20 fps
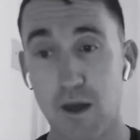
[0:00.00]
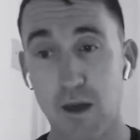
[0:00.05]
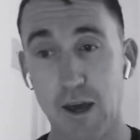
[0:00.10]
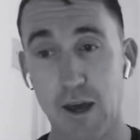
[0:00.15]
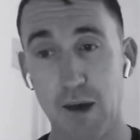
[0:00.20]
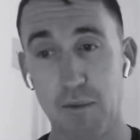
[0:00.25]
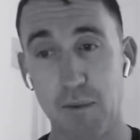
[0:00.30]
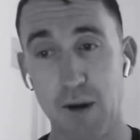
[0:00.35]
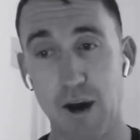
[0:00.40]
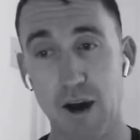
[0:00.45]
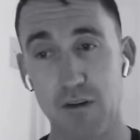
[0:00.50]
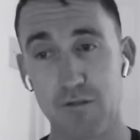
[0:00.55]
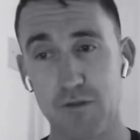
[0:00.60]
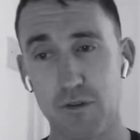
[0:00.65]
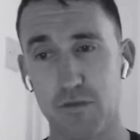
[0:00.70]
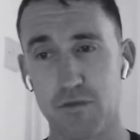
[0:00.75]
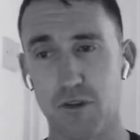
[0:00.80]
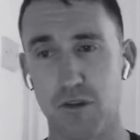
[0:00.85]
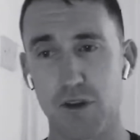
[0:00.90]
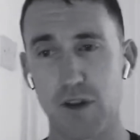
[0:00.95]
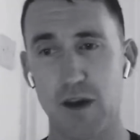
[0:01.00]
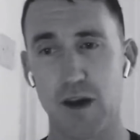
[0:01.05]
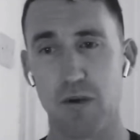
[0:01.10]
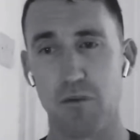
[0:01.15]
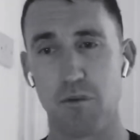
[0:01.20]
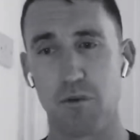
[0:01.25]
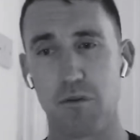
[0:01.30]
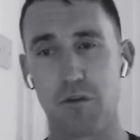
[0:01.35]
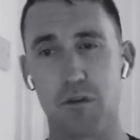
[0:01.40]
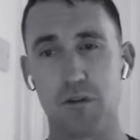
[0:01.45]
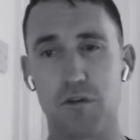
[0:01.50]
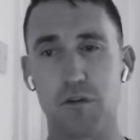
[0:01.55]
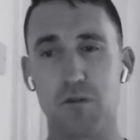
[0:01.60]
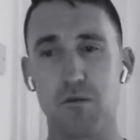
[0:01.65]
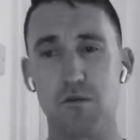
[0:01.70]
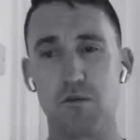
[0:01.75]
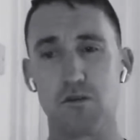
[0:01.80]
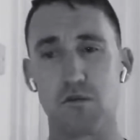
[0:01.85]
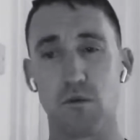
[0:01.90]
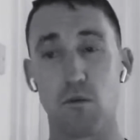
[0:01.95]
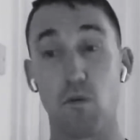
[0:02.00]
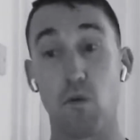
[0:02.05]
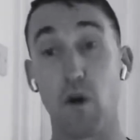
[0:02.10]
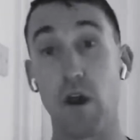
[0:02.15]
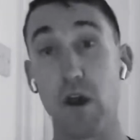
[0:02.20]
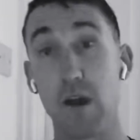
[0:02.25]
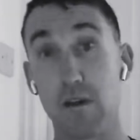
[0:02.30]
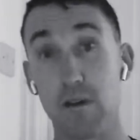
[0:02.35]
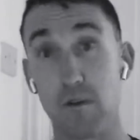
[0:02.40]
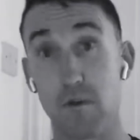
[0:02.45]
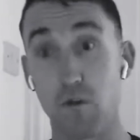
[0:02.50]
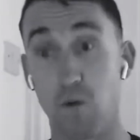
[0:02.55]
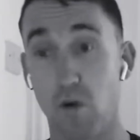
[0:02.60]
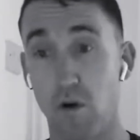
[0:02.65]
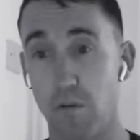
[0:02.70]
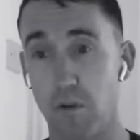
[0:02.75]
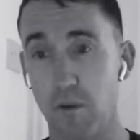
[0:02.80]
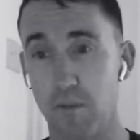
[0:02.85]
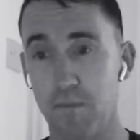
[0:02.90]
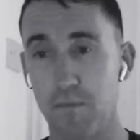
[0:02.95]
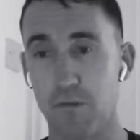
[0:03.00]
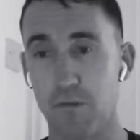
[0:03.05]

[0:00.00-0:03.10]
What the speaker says: After you've done that, we're going to do some weighted warm-up.